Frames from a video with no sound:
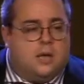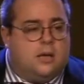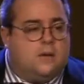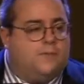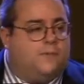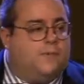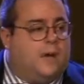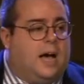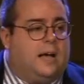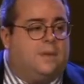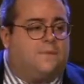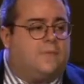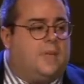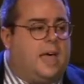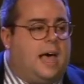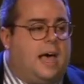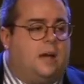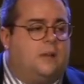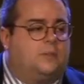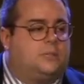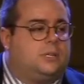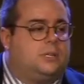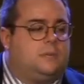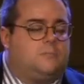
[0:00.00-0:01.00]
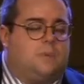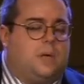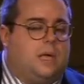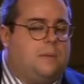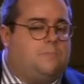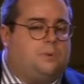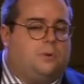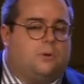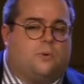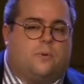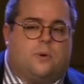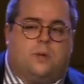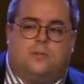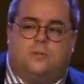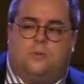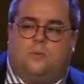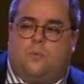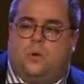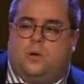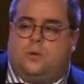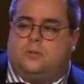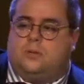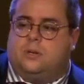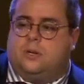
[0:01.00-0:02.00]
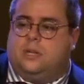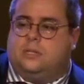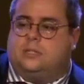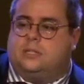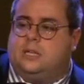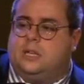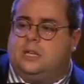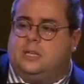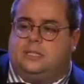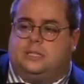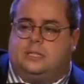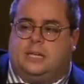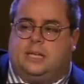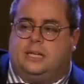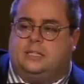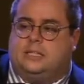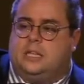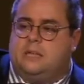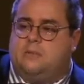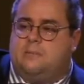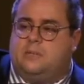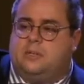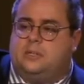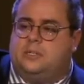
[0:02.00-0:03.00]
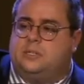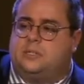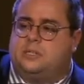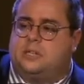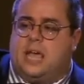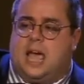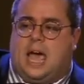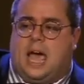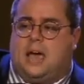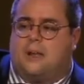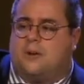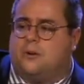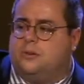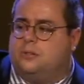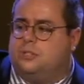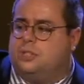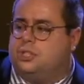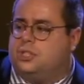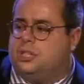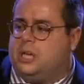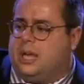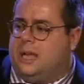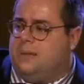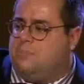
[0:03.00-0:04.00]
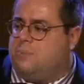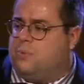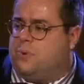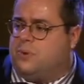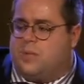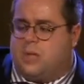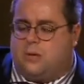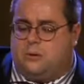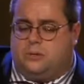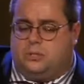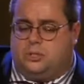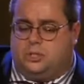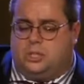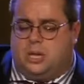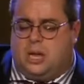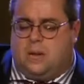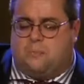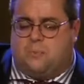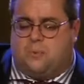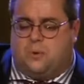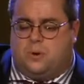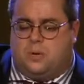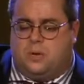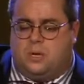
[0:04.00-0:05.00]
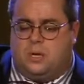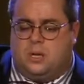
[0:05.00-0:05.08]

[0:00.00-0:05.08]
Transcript: 5,000 people are in the wilderness and he sees them as scattered sheep without a shepherd.